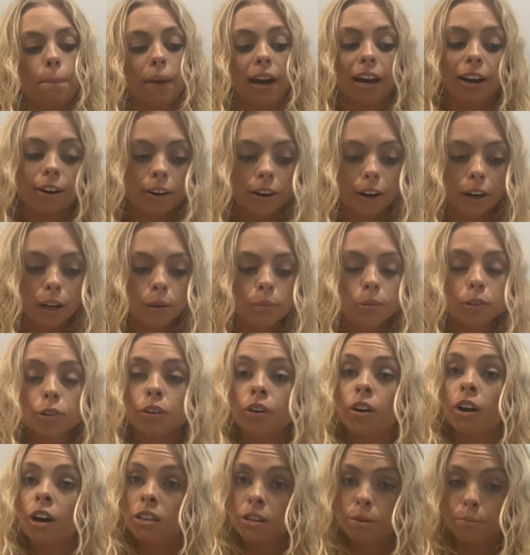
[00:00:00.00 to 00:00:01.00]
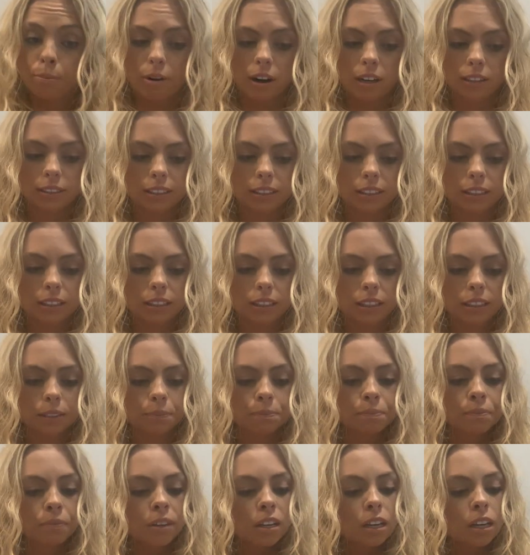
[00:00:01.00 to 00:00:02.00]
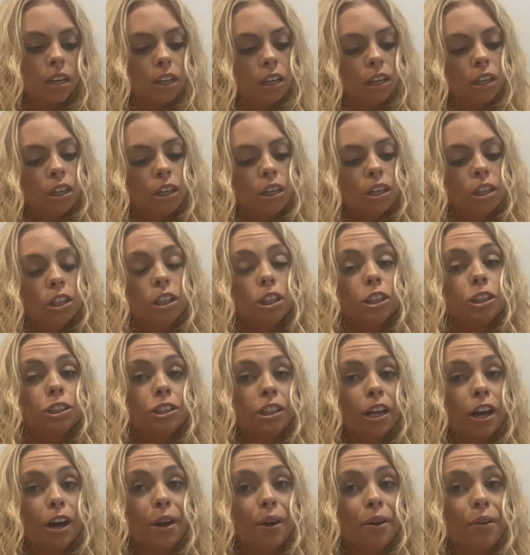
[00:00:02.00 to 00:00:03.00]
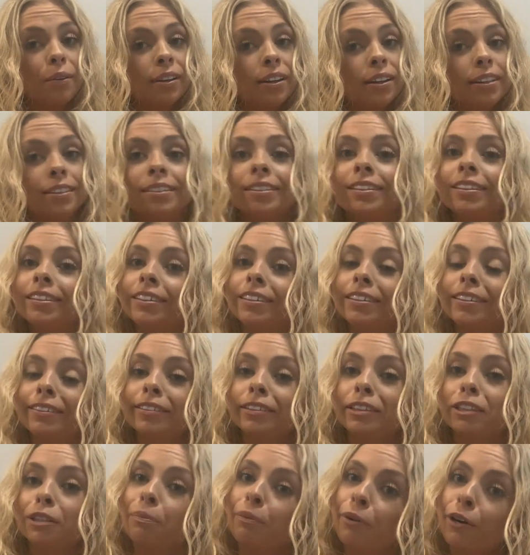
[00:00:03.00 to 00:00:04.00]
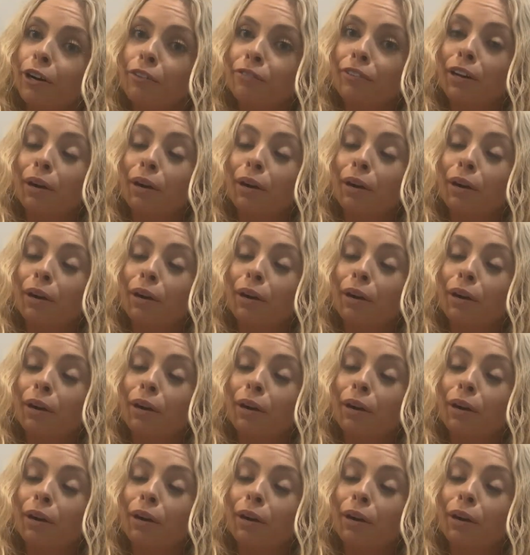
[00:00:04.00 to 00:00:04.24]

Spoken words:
microbes or other processes. So, to prove